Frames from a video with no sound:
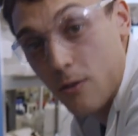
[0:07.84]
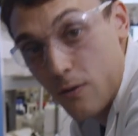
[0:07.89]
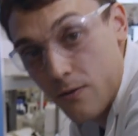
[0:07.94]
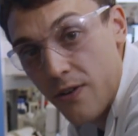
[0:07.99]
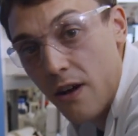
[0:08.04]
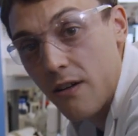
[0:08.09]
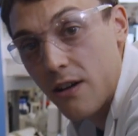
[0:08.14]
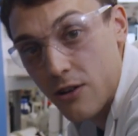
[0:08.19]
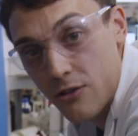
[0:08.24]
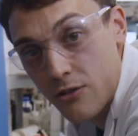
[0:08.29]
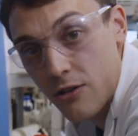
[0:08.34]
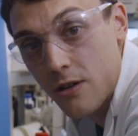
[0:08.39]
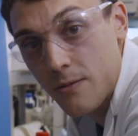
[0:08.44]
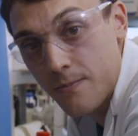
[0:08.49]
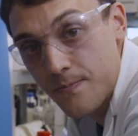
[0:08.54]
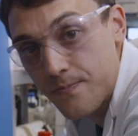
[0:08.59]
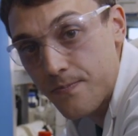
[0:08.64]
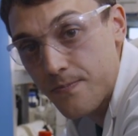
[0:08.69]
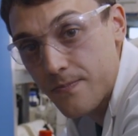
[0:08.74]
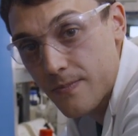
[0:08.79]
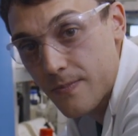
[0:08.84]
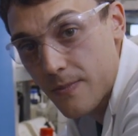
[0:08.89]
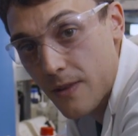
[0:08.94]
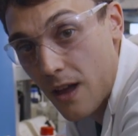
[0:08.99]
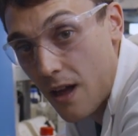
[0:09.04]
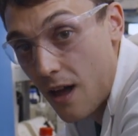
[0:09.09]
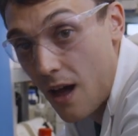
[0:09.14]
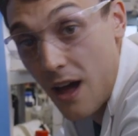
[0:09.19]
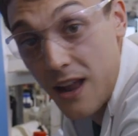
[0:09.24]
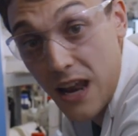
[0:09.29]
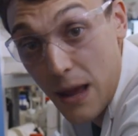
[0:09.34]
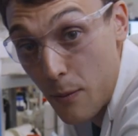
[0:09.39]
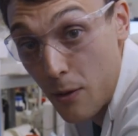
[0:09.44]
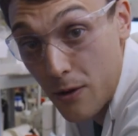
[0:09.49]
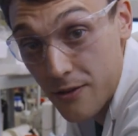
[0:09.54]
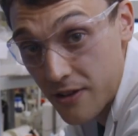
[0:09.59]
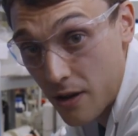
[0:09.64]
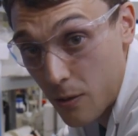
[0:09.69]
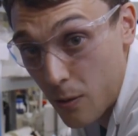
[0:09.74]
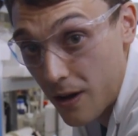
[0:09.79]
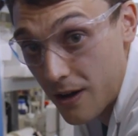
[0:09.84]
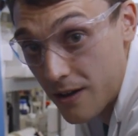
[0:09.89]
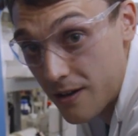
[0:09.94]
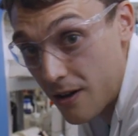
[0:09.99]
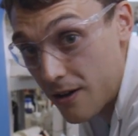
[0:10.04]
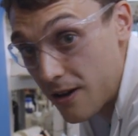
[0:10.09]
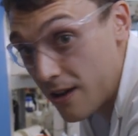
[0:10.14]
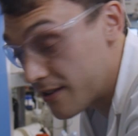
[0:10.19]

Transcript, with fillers: all very true. And I'm also working on